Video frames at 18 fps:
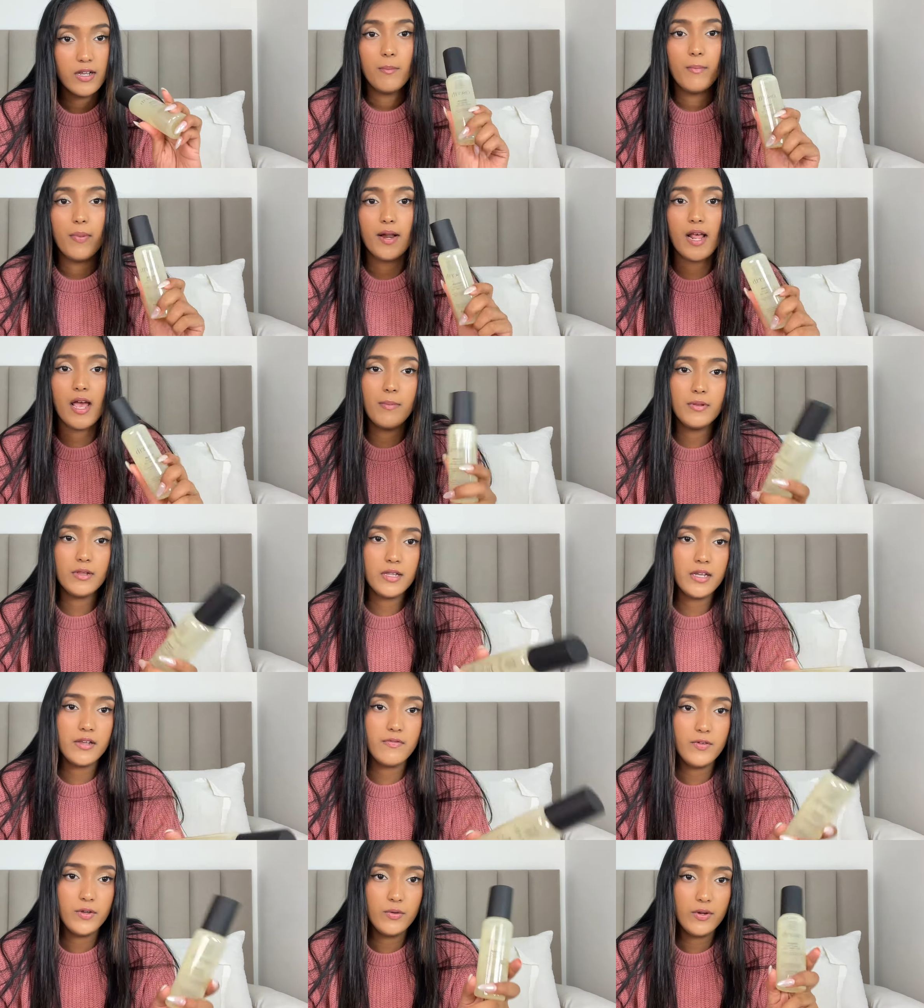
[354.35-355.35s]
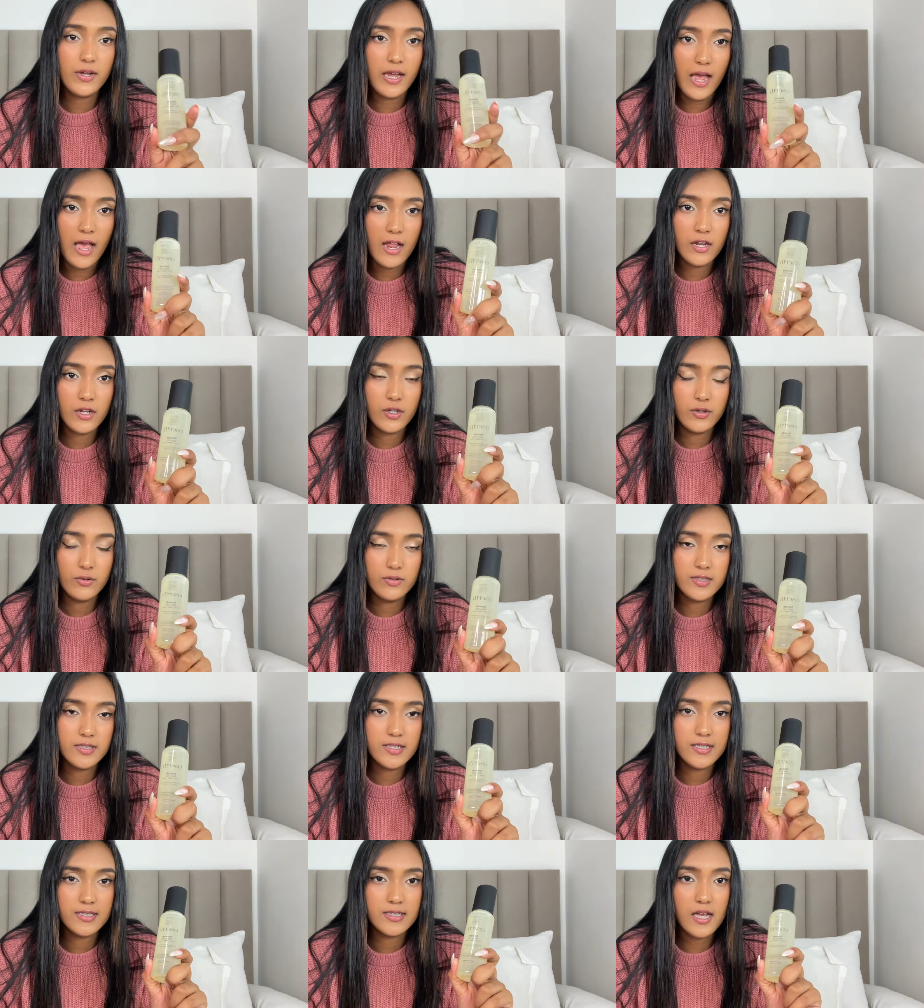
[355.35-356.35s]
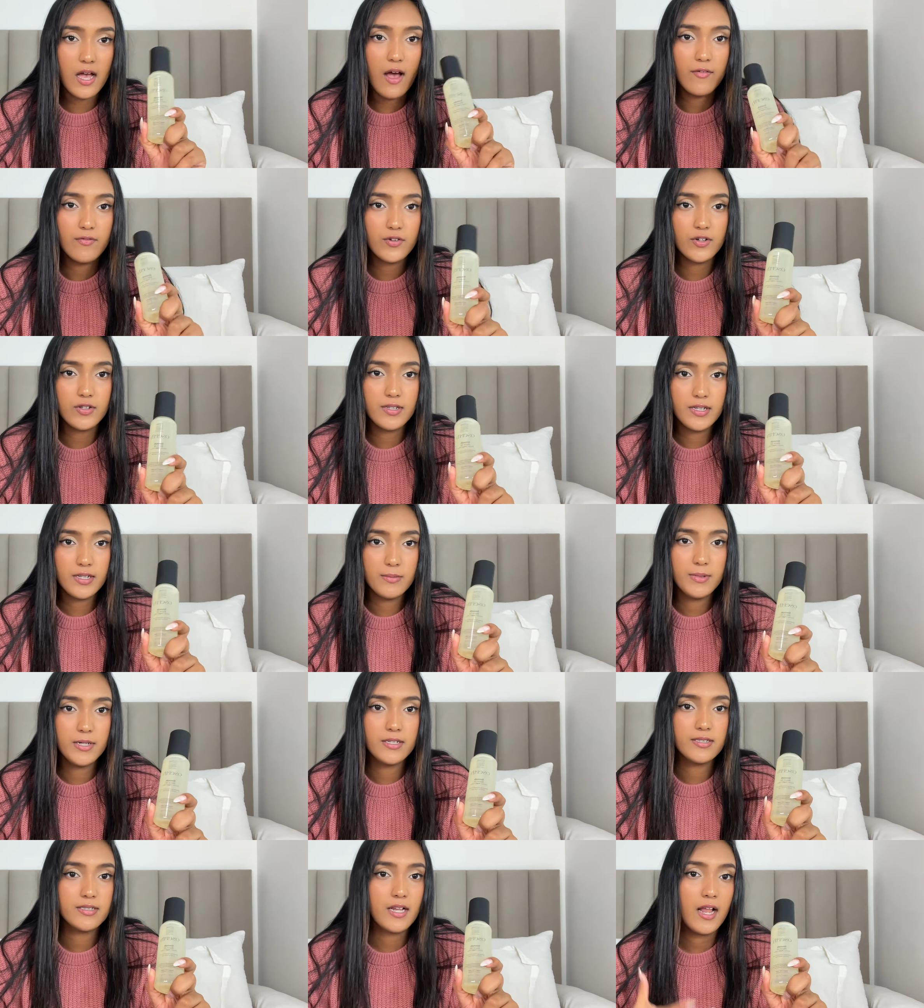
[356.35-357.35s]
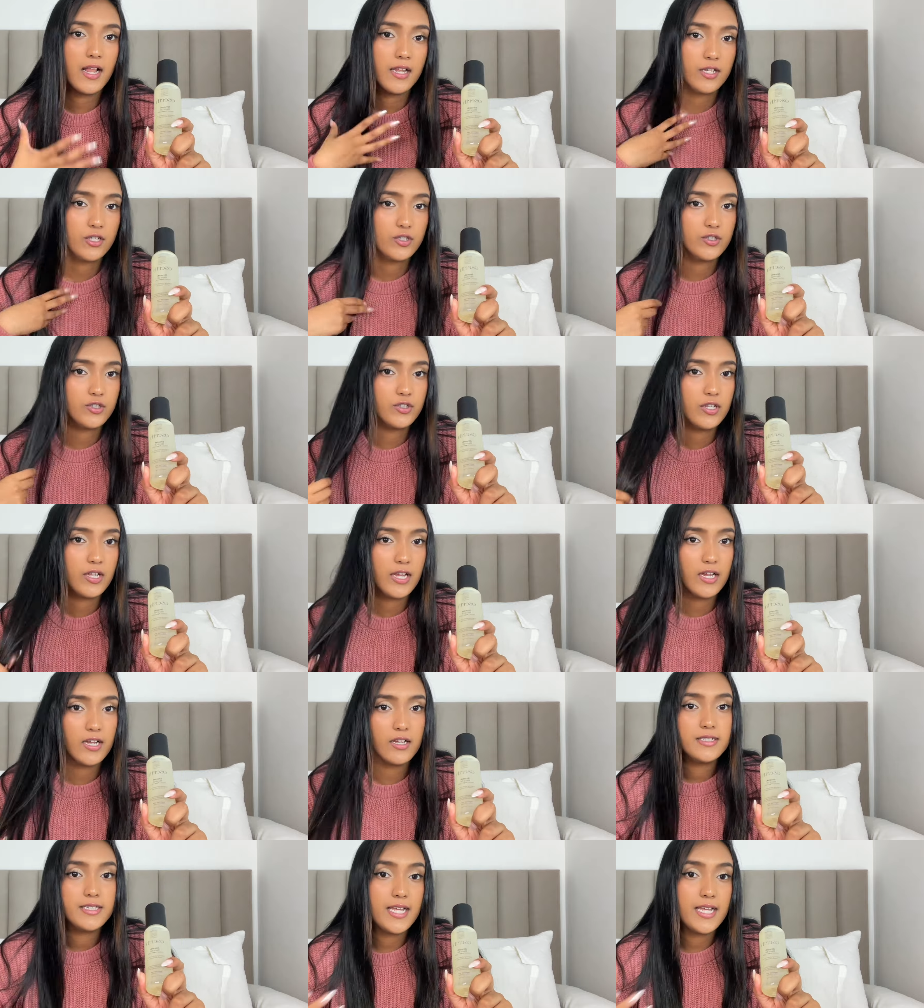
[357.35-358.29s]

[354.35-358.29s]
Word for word: but I believe you can use this after a little bit of styling just to like